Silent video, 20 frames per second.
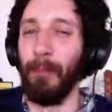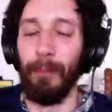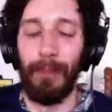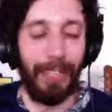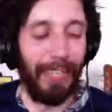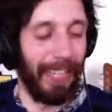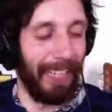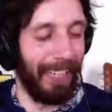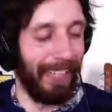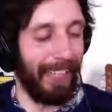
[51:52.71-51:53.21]

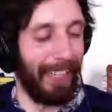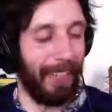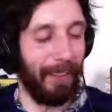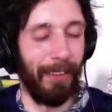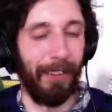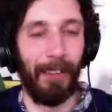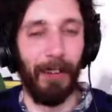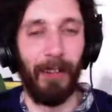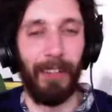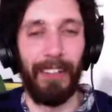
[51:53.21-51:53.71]
But
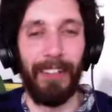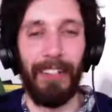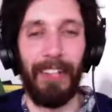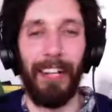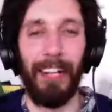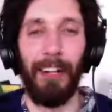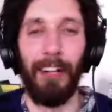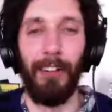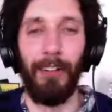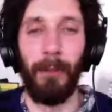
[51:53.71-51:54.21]
I'm not
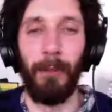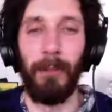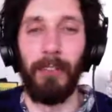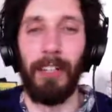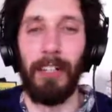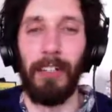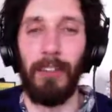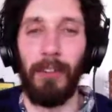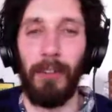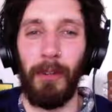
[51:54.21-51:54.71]

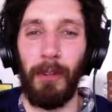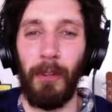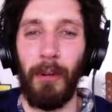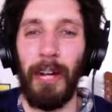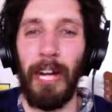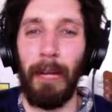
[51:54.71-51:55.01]
100% sure why.